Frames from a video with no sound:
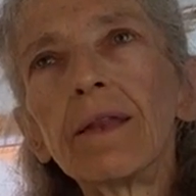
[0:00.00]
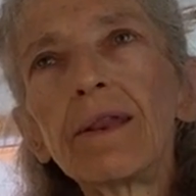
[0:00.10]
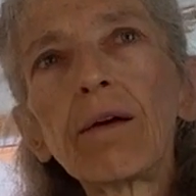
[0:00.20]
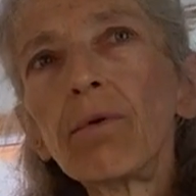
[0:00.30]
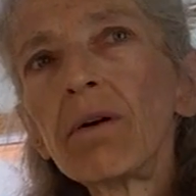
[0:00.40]

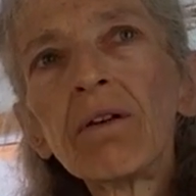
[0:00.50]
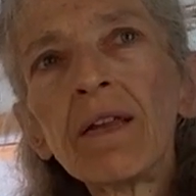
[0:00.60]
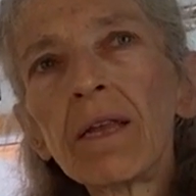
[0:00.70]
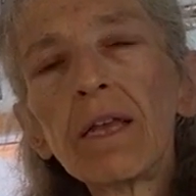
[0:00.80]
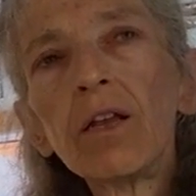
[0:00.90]
They
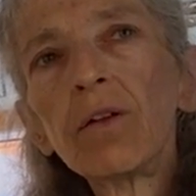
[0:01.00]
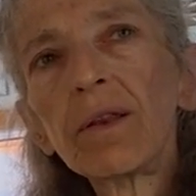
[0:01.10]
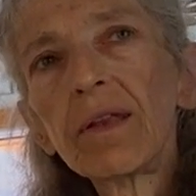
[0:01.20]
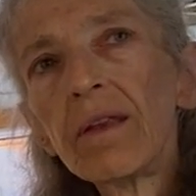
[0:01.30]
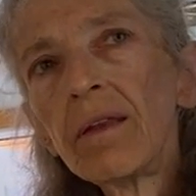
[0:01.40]
weren't,
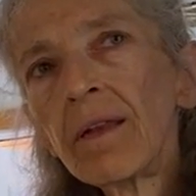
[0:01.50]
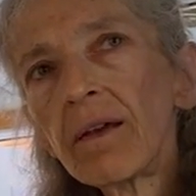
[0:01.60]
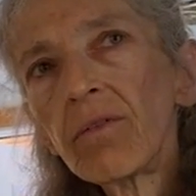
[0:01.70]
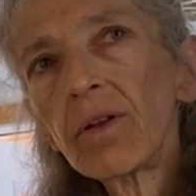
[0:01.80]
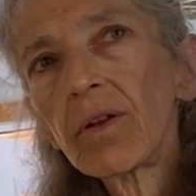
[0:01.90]
they didn't
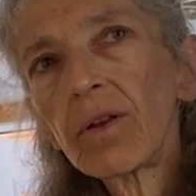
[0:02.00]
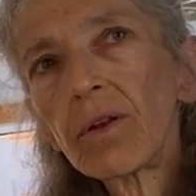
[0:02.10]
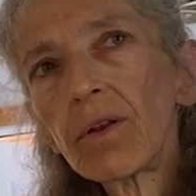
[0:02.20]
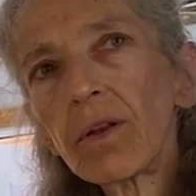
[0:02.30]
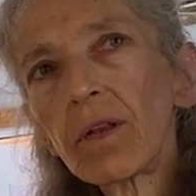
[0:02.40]
have
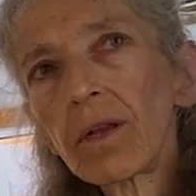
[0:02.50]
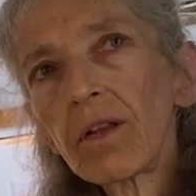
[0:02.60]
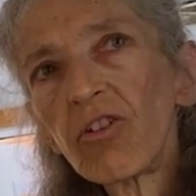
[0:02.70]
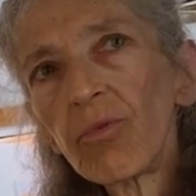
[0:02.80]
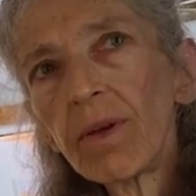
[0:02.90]
the
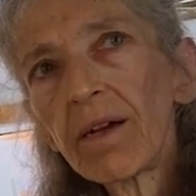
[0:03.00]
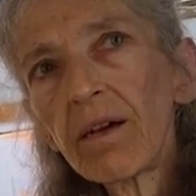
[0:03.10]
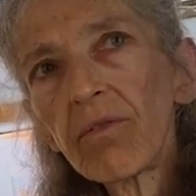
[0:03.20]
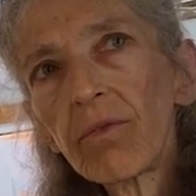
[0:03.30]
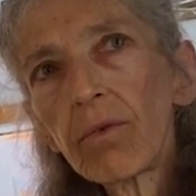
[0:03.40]
knowledge we have
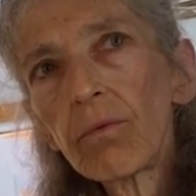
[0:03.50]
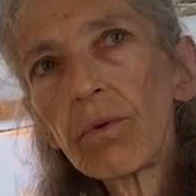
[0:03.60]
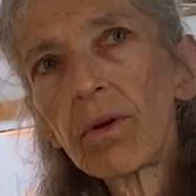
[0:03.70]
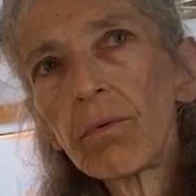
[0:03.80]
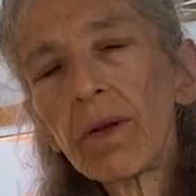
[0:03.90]

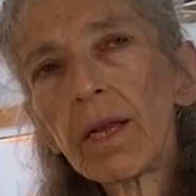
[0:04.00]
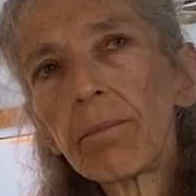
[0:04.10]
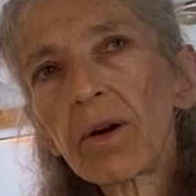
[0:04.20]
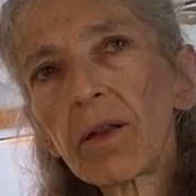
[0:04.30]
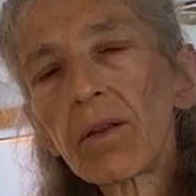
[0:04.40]
really
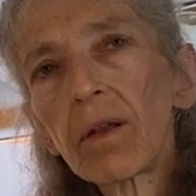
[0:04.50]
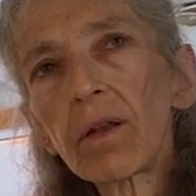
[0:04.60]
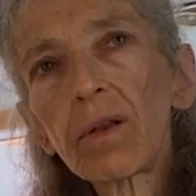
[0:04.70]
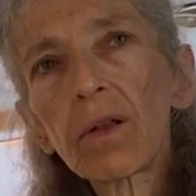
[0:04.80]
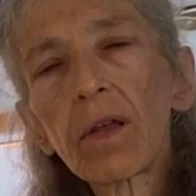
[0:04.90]
about
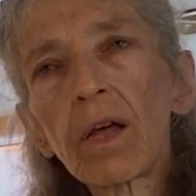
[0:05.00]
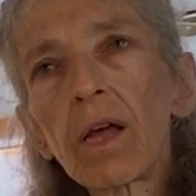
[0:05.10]
the